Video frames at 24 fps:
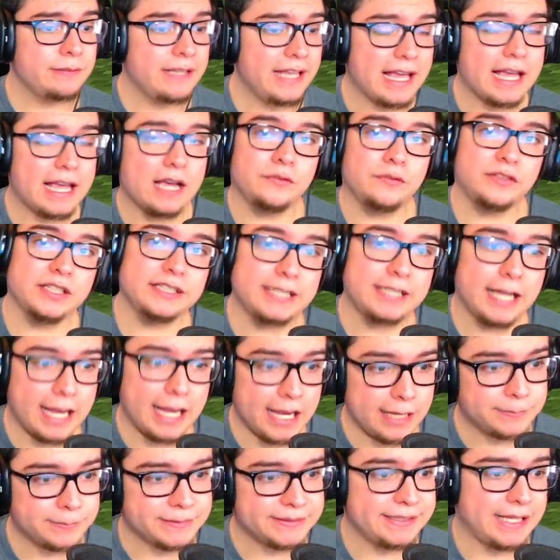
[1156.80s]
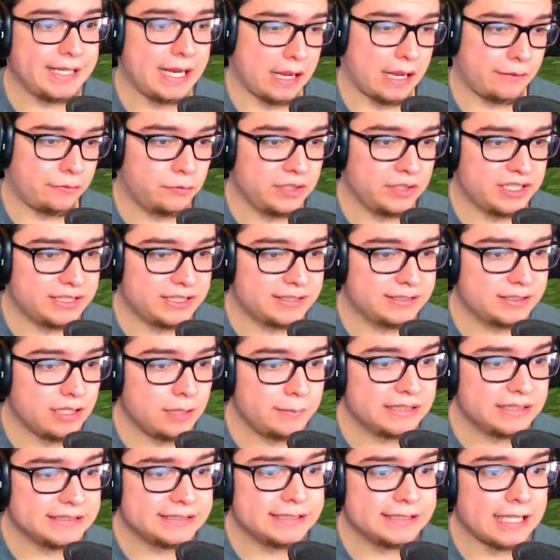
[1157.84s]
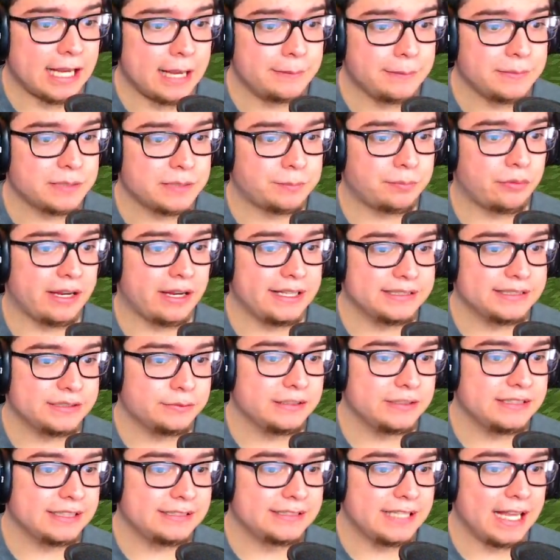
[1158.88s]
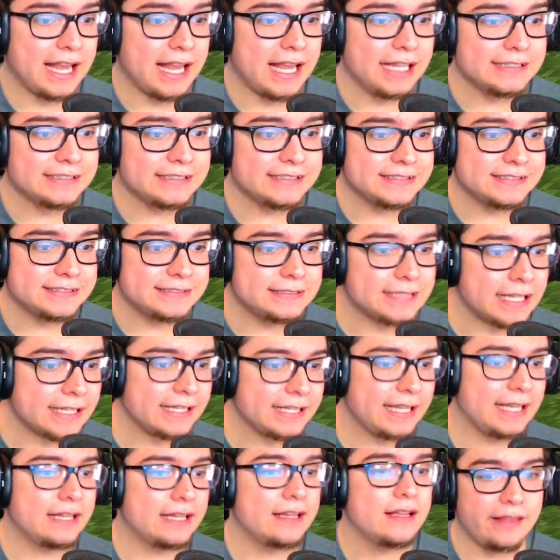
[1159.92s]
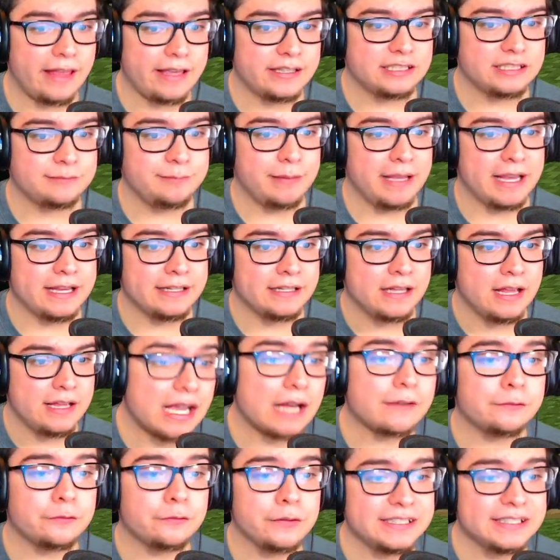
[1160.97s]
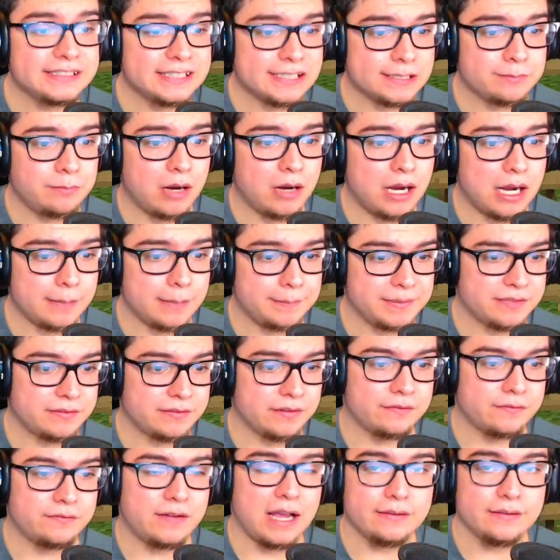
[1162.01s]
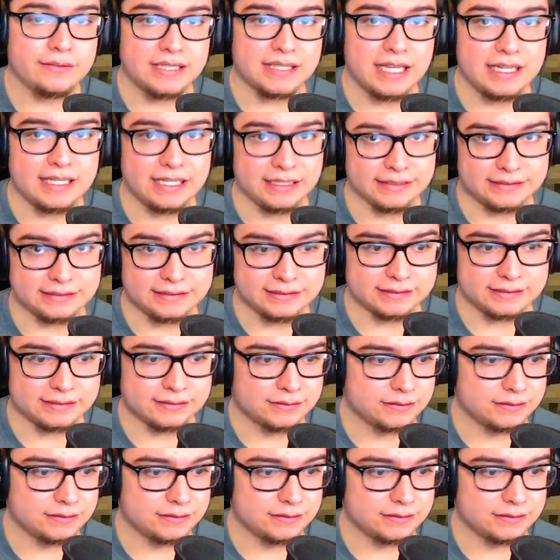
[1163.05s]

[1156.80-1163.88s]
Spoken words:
we have the Time Staff, which summons time sprites with a 10-second lifespan that freezes mobs for 5 seconds.